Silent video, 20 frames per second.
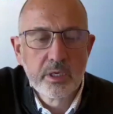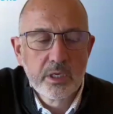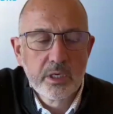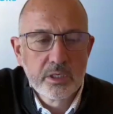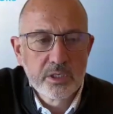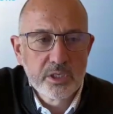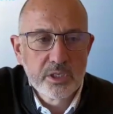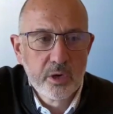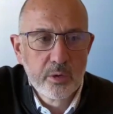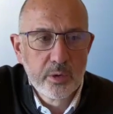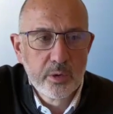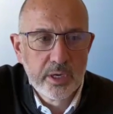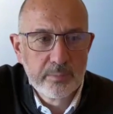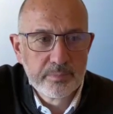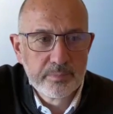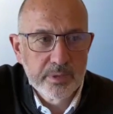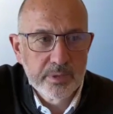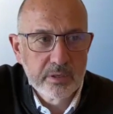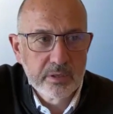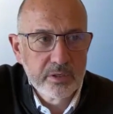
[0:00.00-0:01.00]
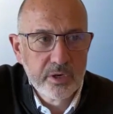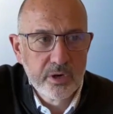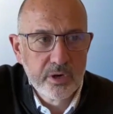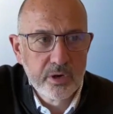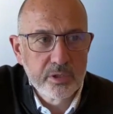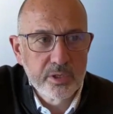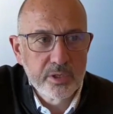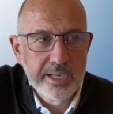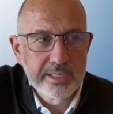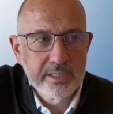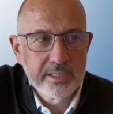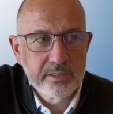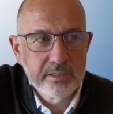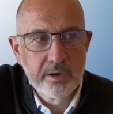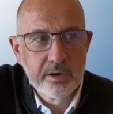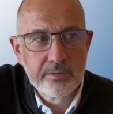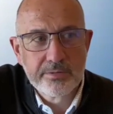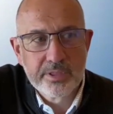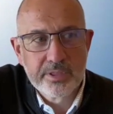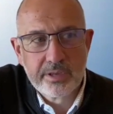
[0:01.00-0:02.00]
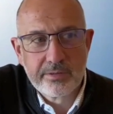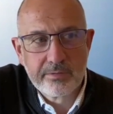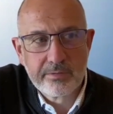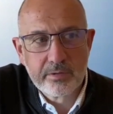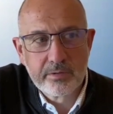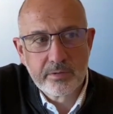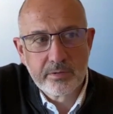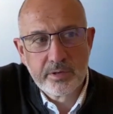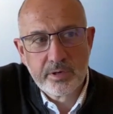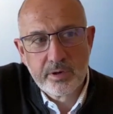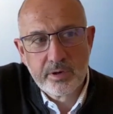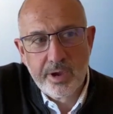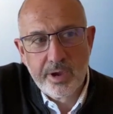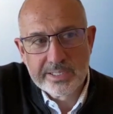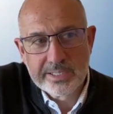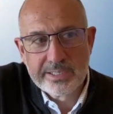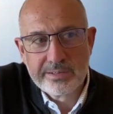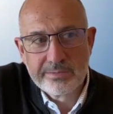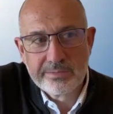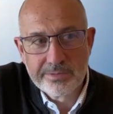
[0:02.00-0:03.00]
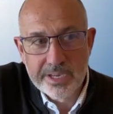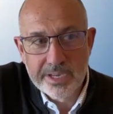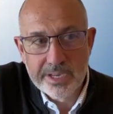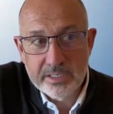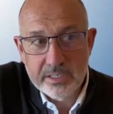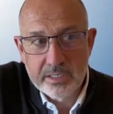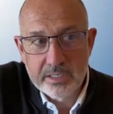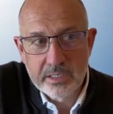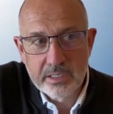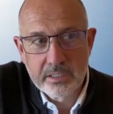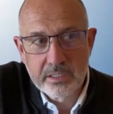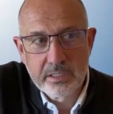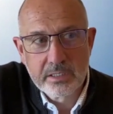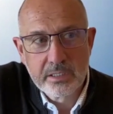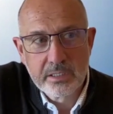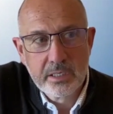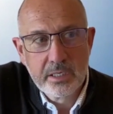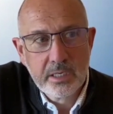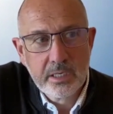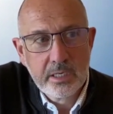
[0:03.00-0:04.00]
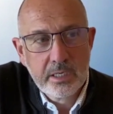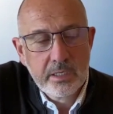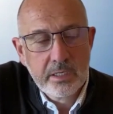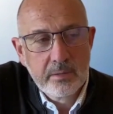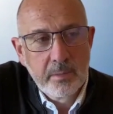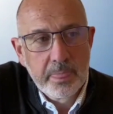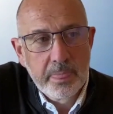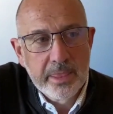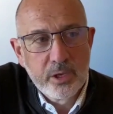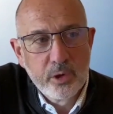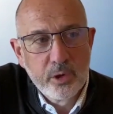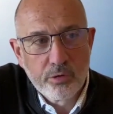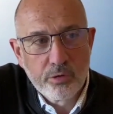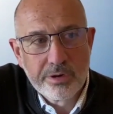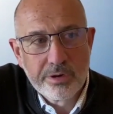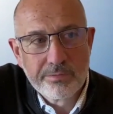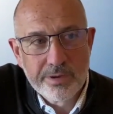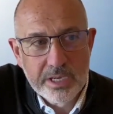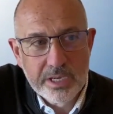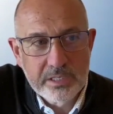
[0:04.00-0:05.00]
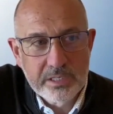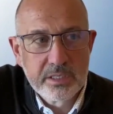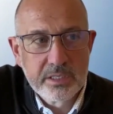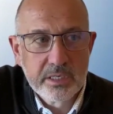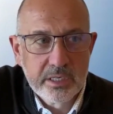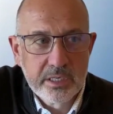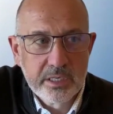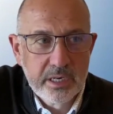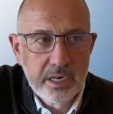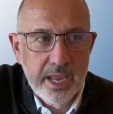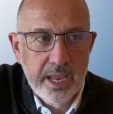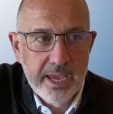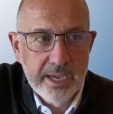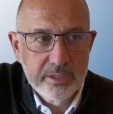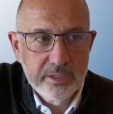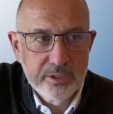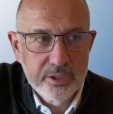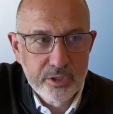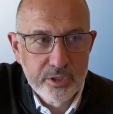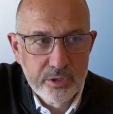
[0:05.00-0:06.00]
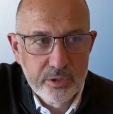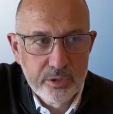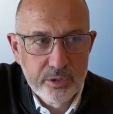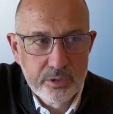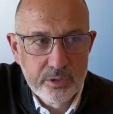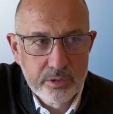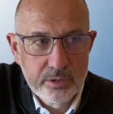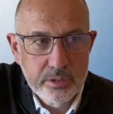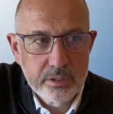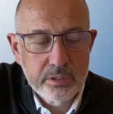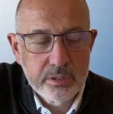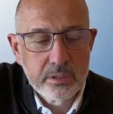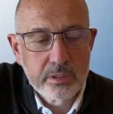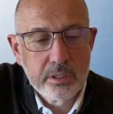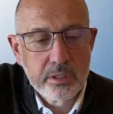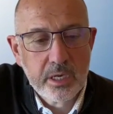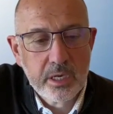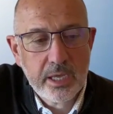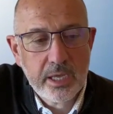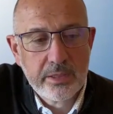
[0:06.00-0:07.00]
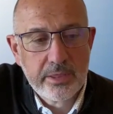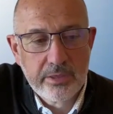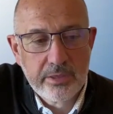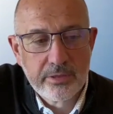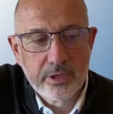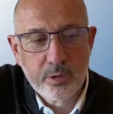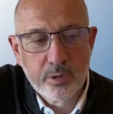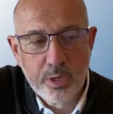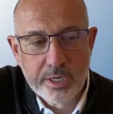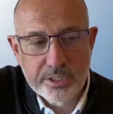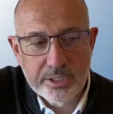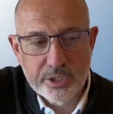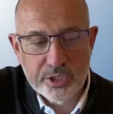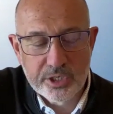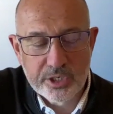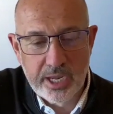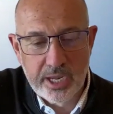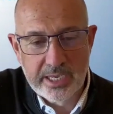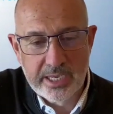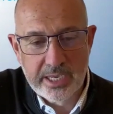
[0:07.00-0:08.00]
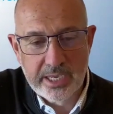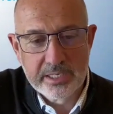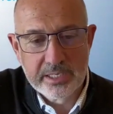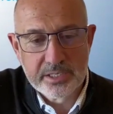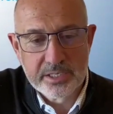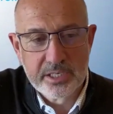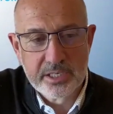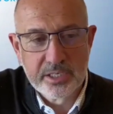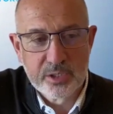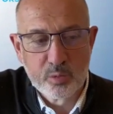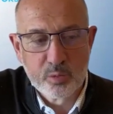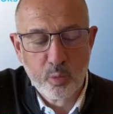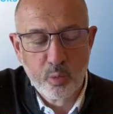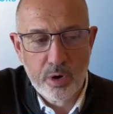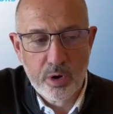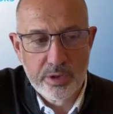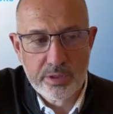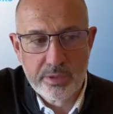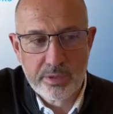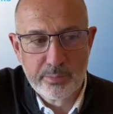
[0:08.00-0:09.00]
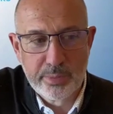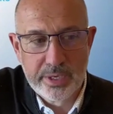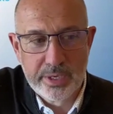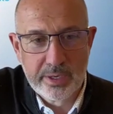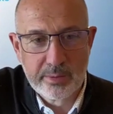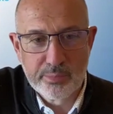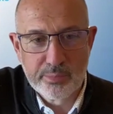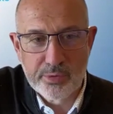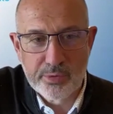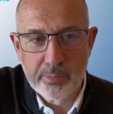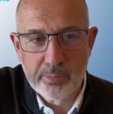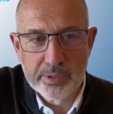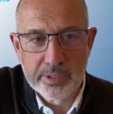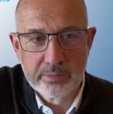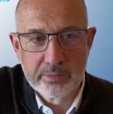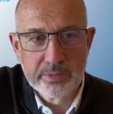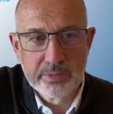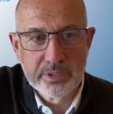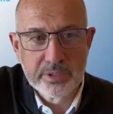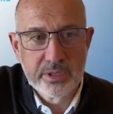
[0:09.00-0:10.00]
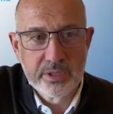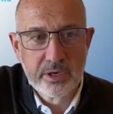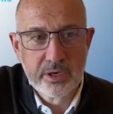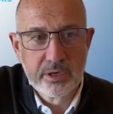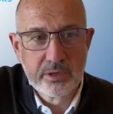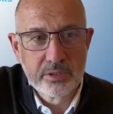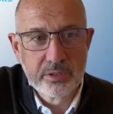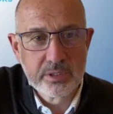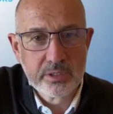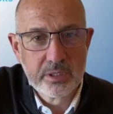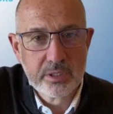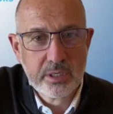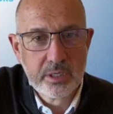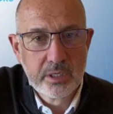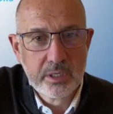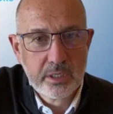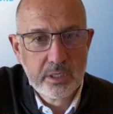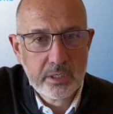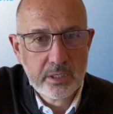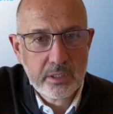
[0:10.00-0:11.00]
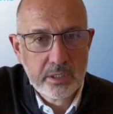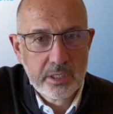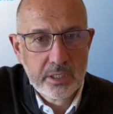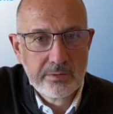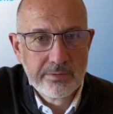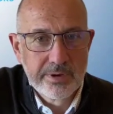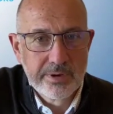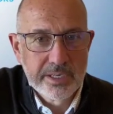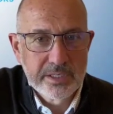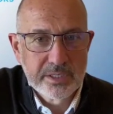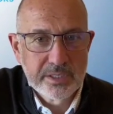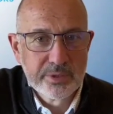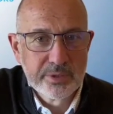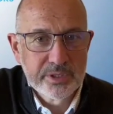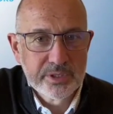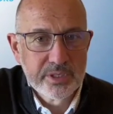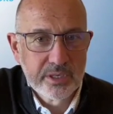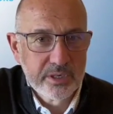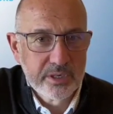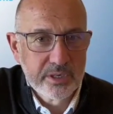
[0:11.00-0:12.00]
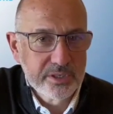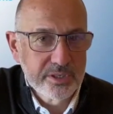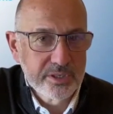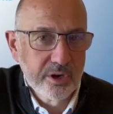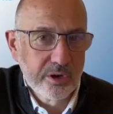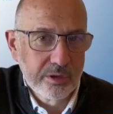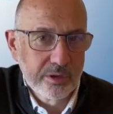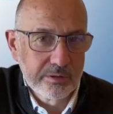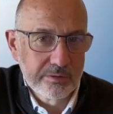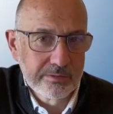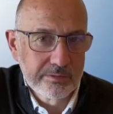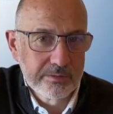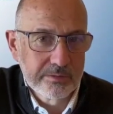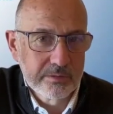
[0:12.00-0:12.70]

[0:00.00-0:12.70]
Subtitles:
So, so for the, as investors, you're investing in layer twos. And then the question, I guess, is what are the big problems those investments are going to solve?